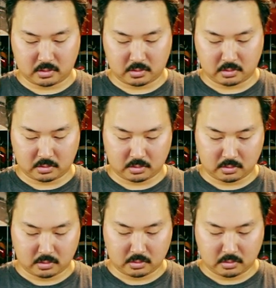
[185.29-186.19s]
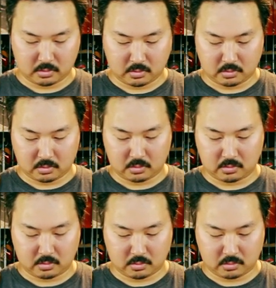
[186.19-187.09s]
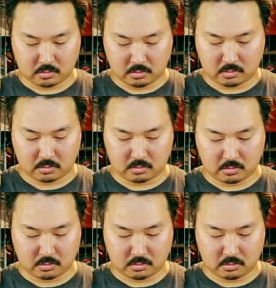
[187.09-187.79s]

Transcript: (silence)